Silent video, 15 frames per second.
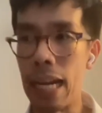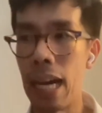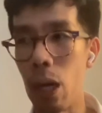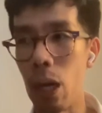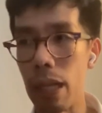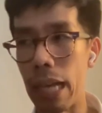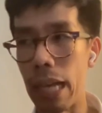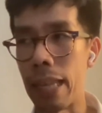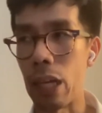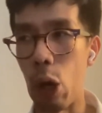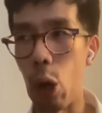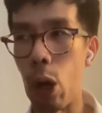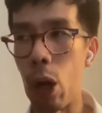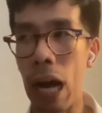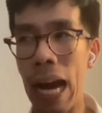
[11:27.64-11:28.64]
Now, I
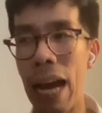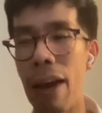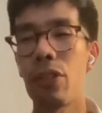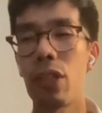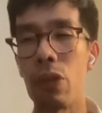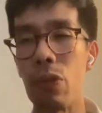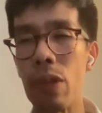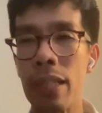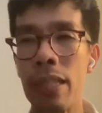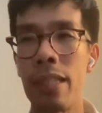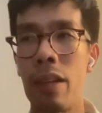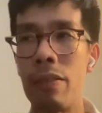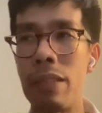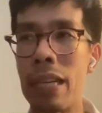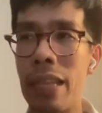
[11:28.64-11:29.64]
think after the recent
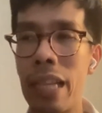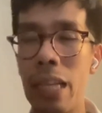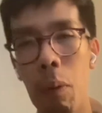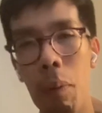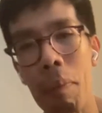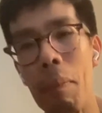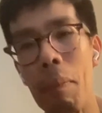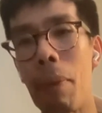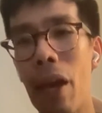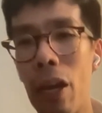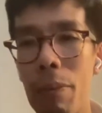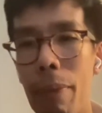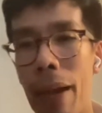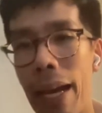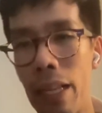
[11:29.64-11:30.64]
set of data, that's probably been
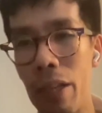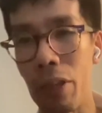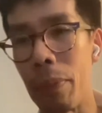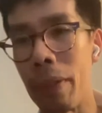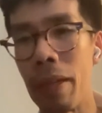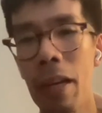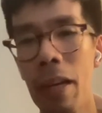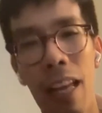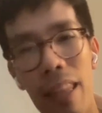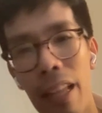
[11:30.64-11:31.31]
pared back a little bit.